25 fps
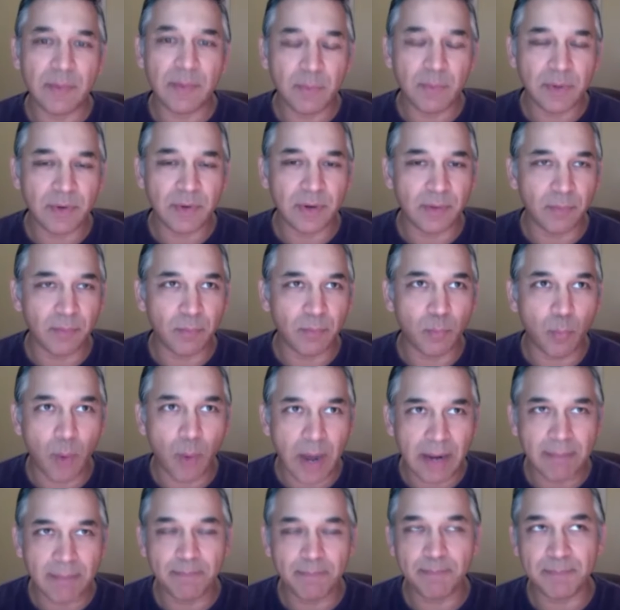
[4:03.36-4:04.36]
were
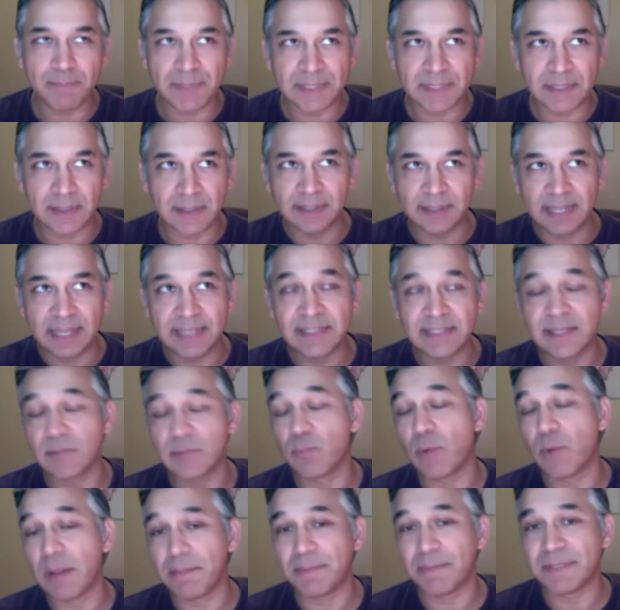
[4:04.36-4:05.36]
a less
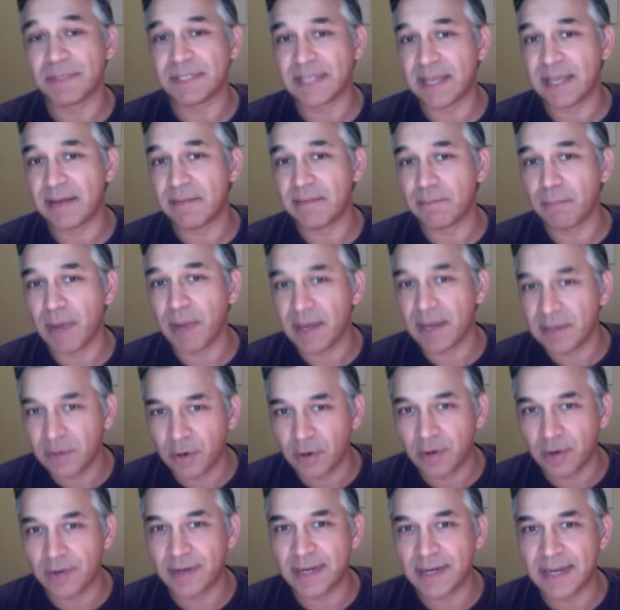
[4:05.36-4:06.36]
than 1%
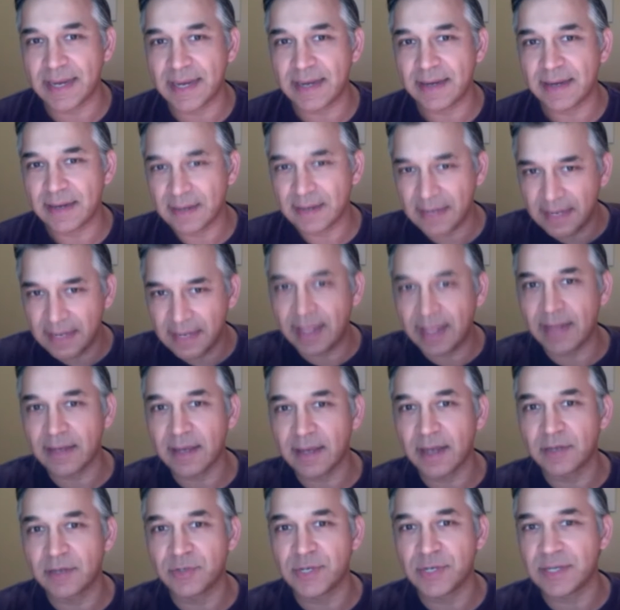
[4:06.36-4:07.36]
minority in that
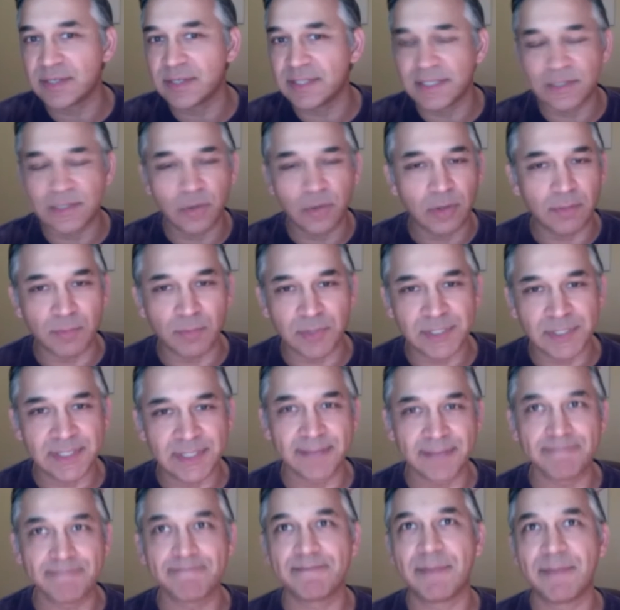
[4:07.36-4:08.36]
country because it's all
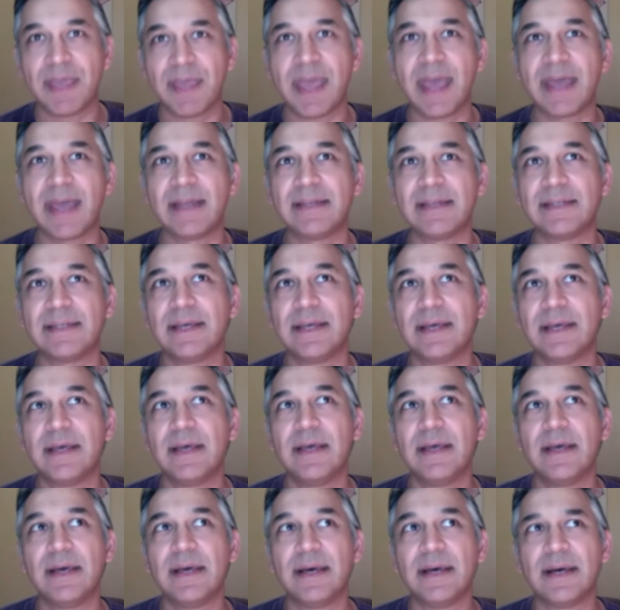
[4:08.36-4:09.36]
Muslim. And
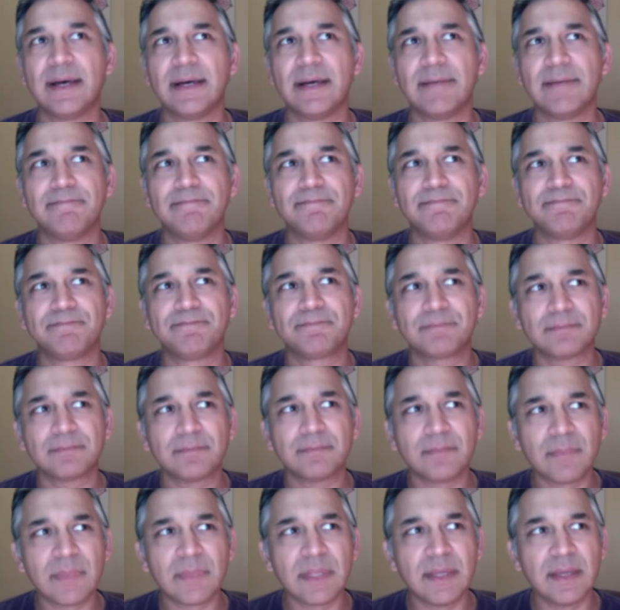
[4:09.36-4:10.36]

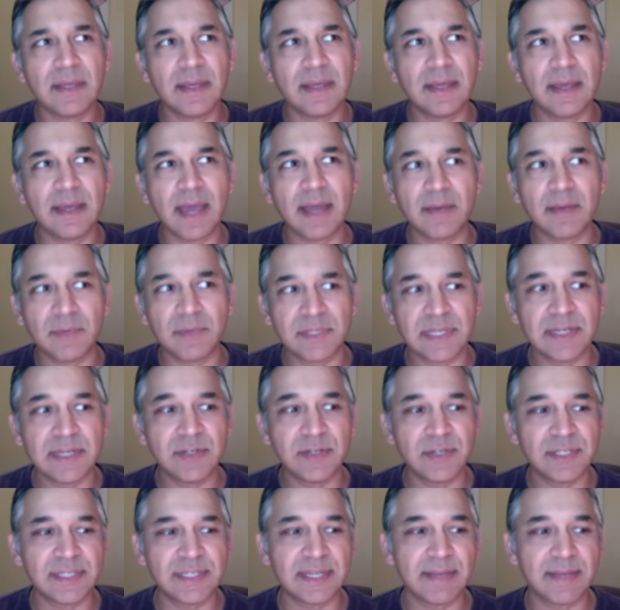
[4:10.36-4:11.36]
it was
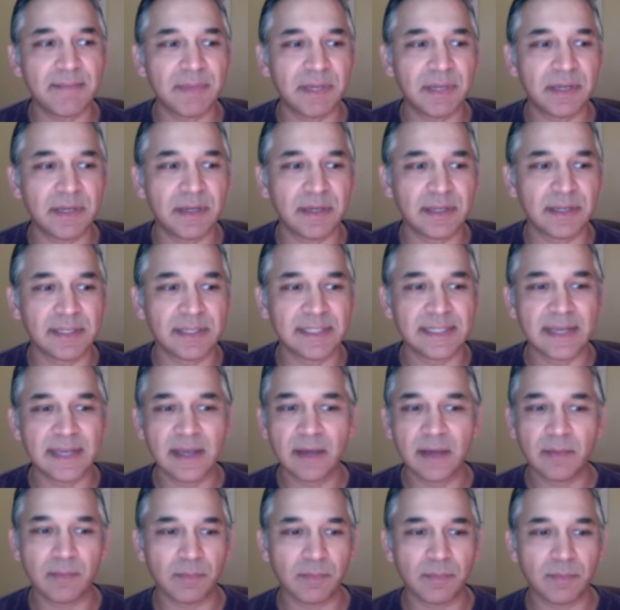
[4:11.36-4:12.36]
interesting because,
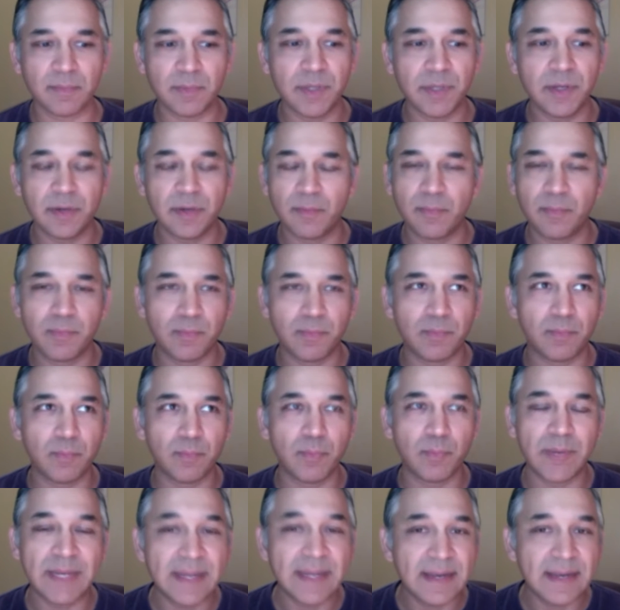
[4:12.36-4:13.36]

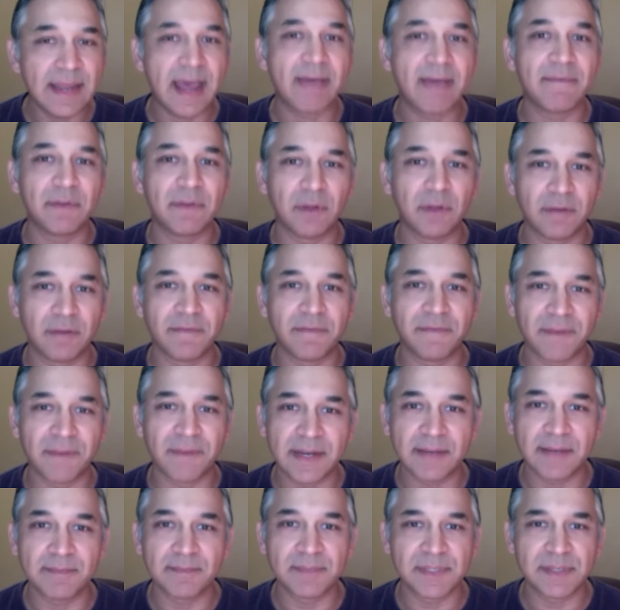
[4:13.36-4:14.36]
we didn't have a lot of
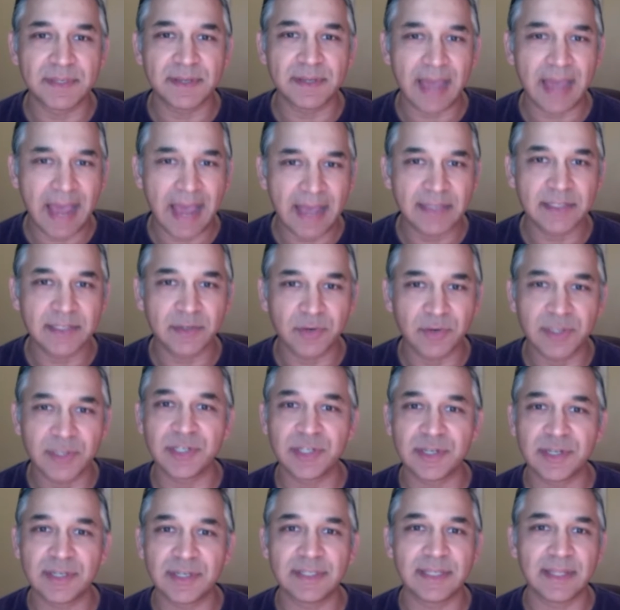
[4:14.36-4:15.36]
freedoms as
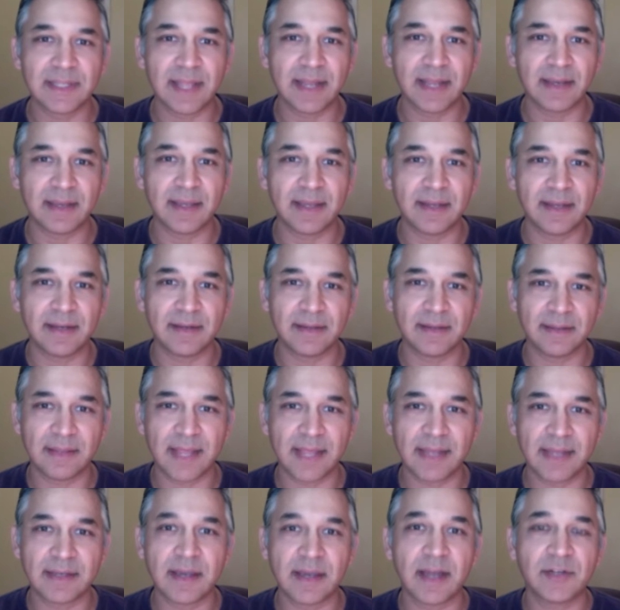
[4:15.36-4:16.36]
Christians in
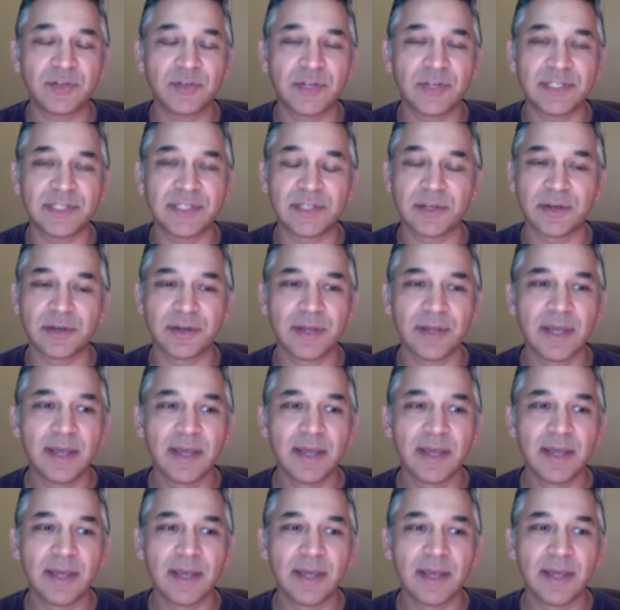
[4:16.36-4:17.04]
that country. So